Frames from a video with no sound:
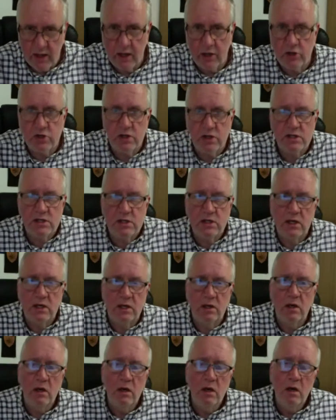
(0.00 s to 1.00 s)
interested
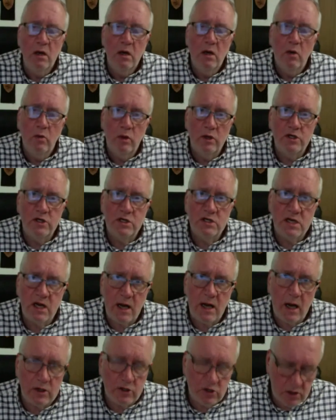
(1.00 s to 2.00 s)
in, which is
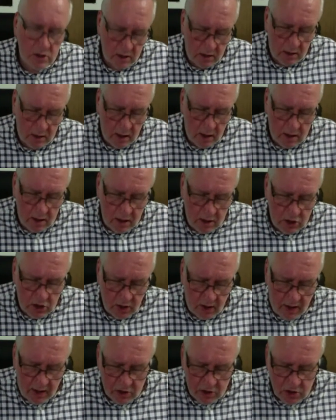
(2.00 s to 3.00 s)
the
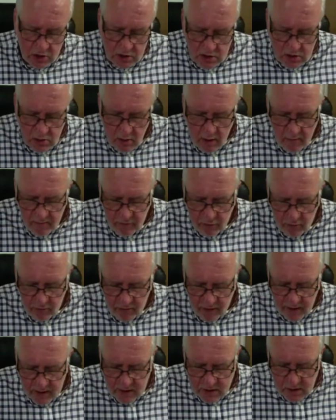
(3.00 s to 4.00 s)
initial actions around
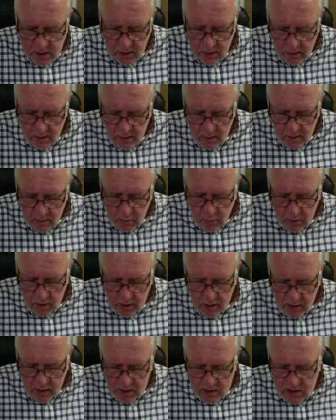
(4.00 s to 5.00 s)
Wolfhazer with
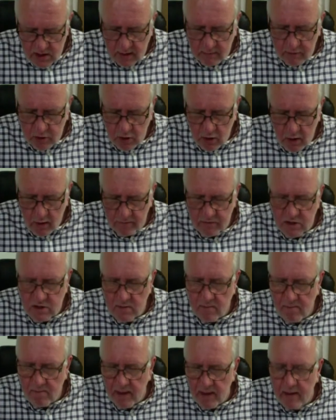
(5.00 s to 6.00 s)
Sepp
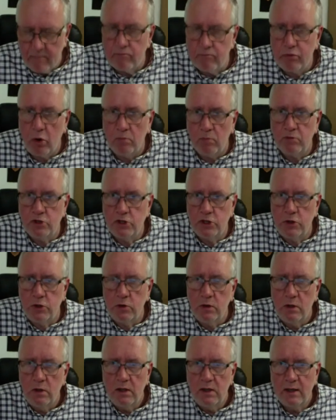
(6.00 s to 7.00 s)
Craft's impromptu
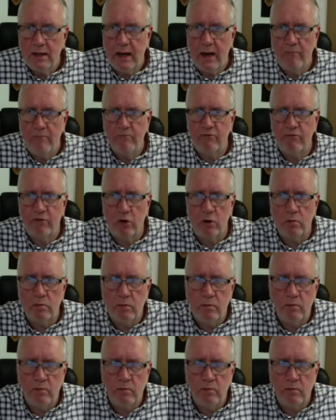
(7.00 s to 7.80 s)
camp group,